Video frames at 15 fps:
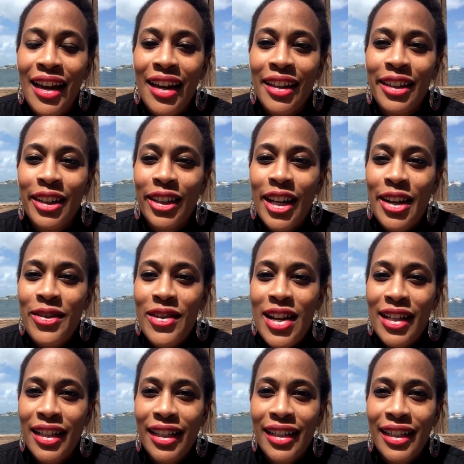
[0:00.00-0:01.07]
a little
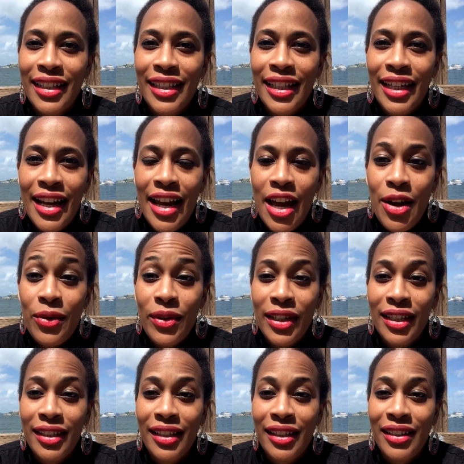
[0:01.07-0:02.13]
ironic because today I
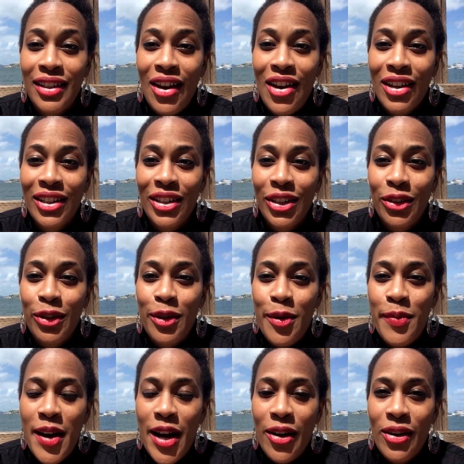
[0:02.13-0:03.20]
wanted to talk to you
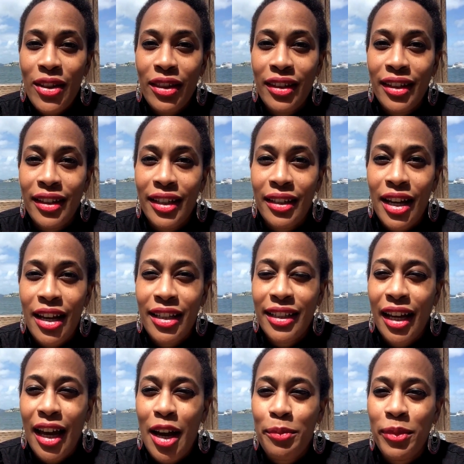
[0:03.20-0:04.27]
about the
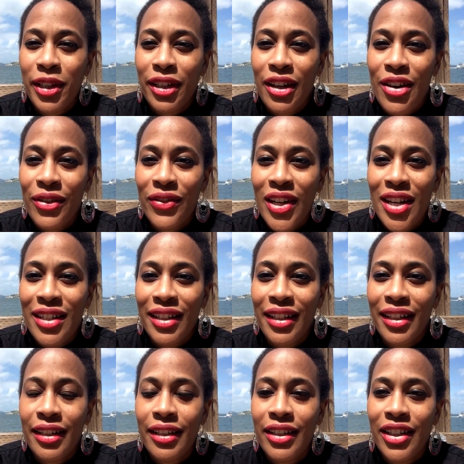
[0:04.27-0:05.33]
topic of
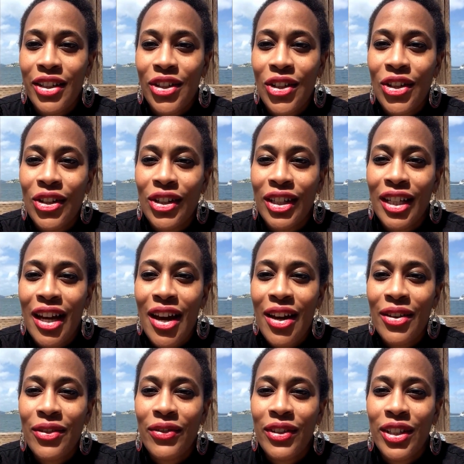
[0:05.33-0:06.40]
unconditional
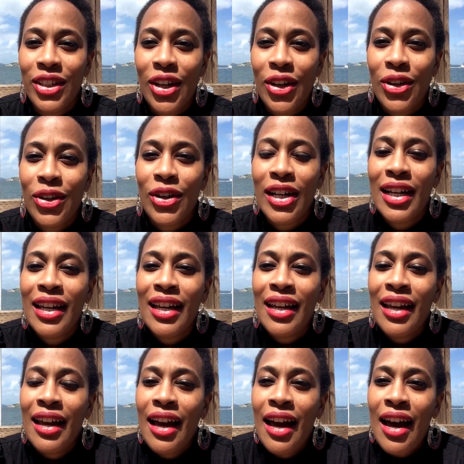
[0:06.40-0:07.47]
love. So
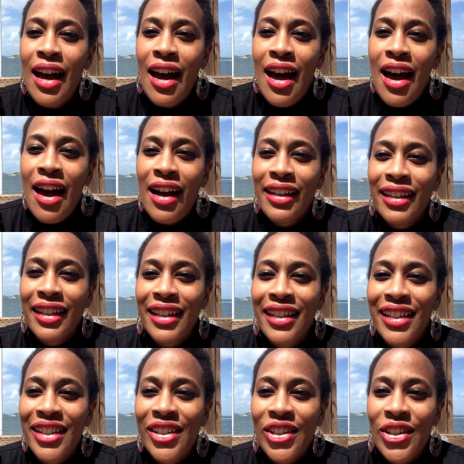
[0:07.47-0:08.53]

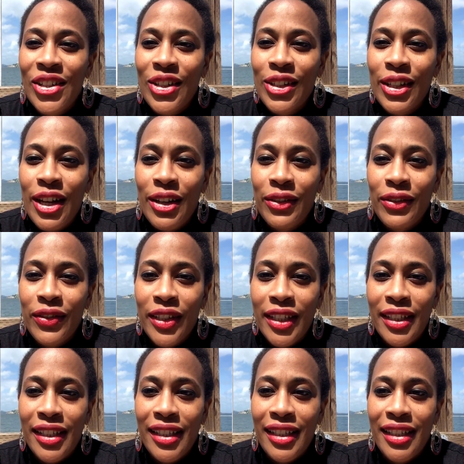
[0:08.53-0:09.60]
unconditional love
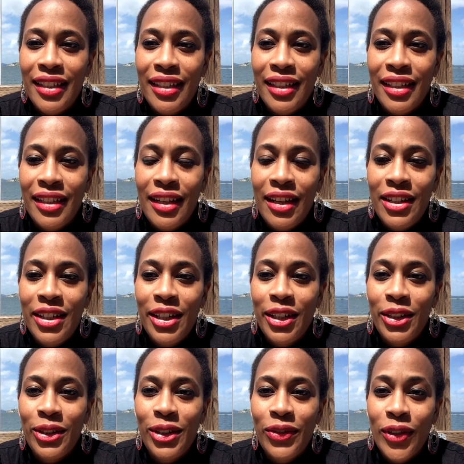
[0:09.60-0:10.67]
is just such a
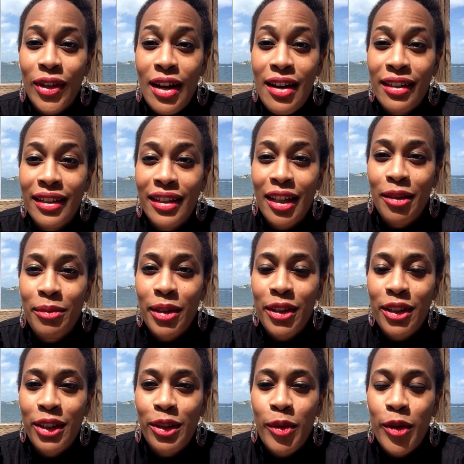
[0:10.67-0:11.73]
useful concept
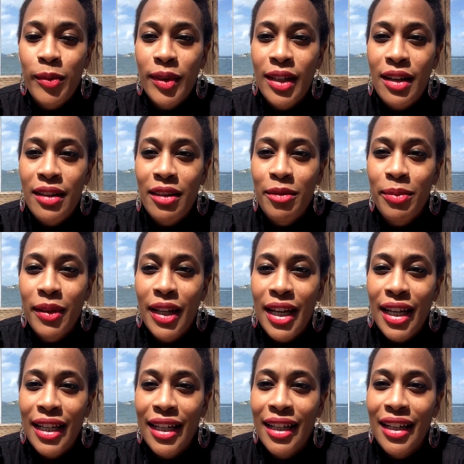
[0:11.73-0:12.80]
in this moment on the
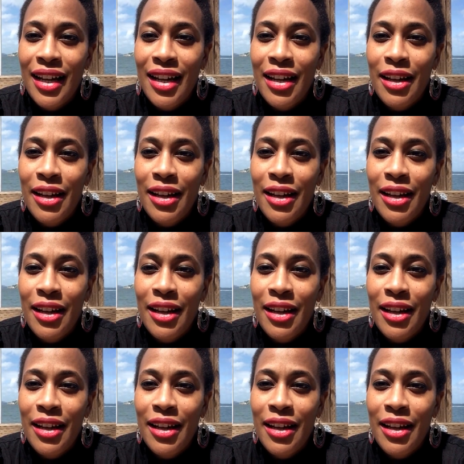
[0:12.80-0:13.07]
planet.